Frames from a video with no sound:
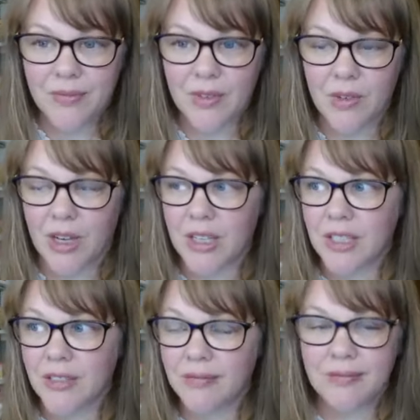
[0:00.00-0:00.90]
oh
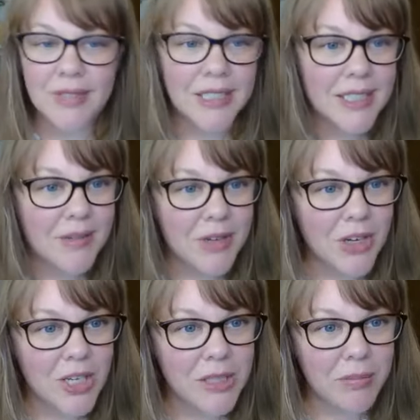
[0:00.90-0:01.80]
gosh, that same
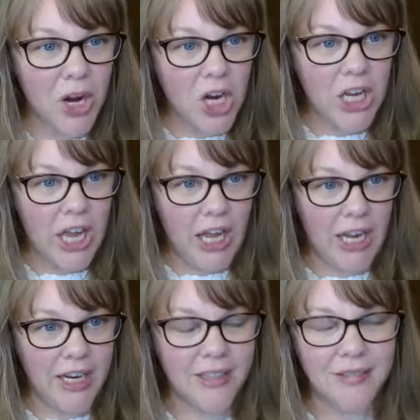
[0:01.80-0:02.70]
dog is
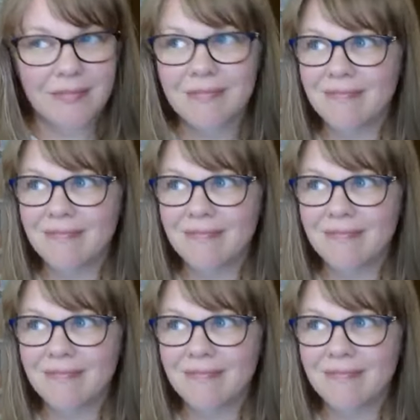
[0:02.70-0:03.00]
barking.